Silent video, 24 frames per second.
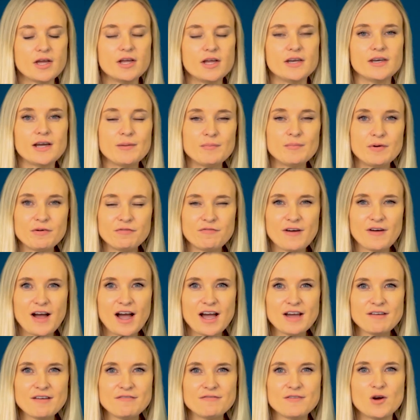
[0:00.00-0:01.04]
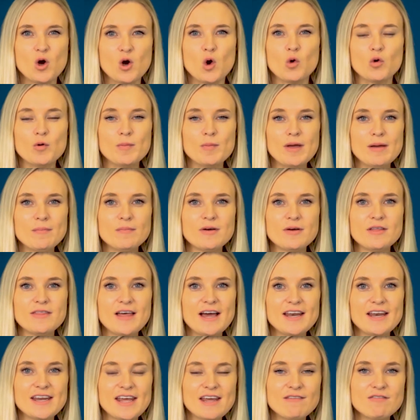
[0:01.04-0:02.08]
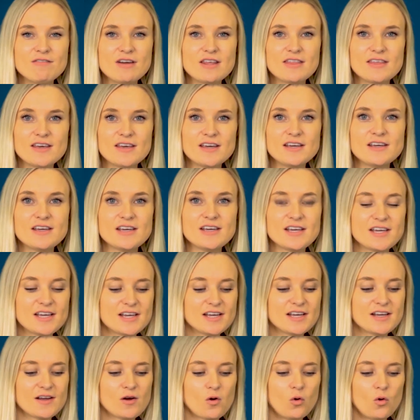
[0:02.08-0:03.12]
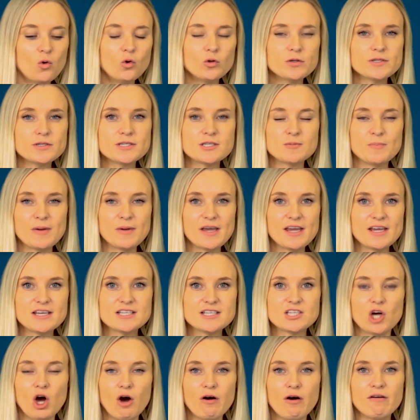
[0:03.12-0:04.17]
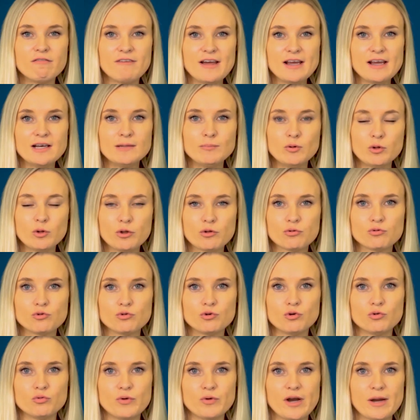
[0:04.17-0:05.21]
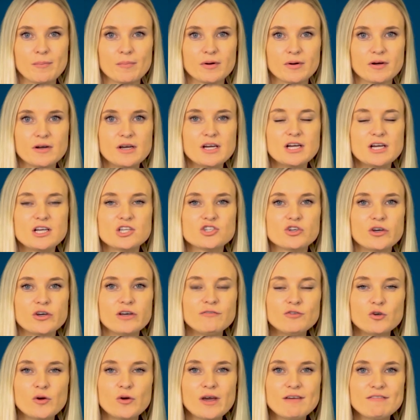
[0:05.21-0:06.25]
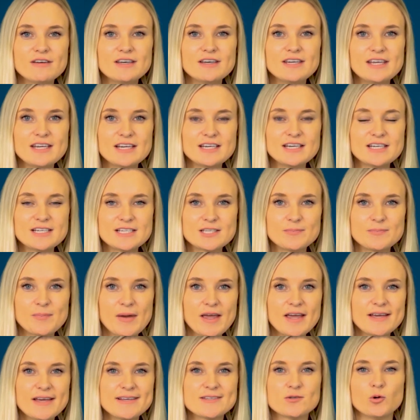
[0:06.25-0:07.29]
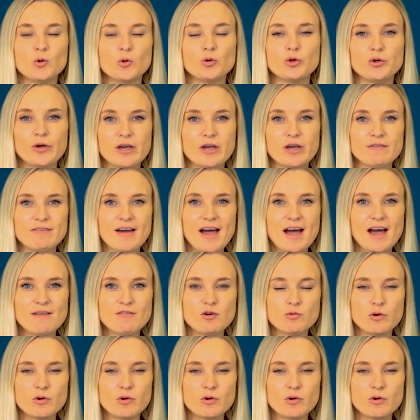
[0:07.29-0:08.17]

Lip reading: Number 5, remember that everything, all the spares are available through your rep. So if you ever need any spares or you ever have a